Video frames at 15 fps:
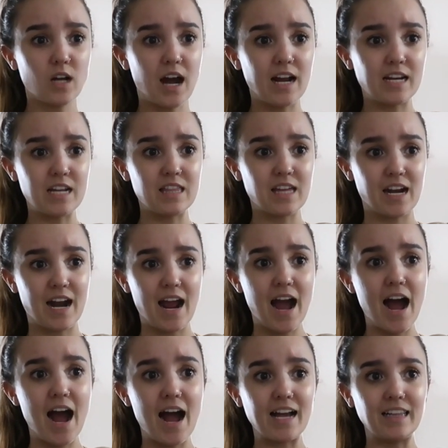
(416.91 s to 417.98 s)
tiny that I
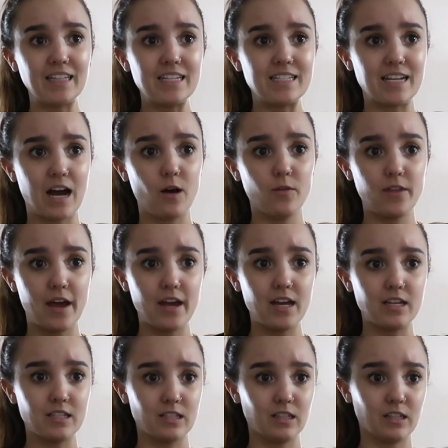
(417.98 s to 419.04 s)
highly doubt that
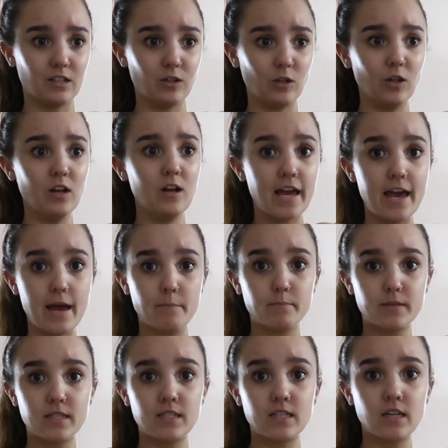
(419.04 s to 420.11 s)
his little
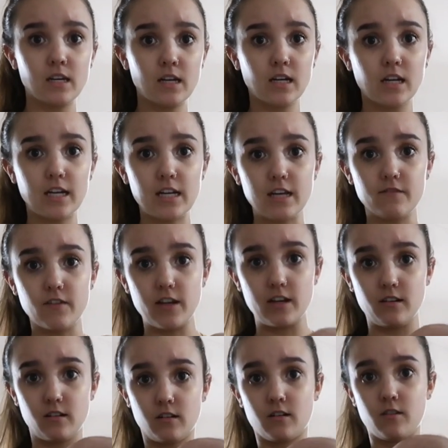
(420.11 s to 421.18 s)
hips could
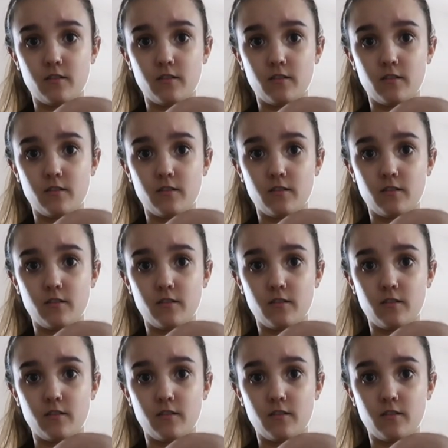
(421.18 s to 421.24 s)
even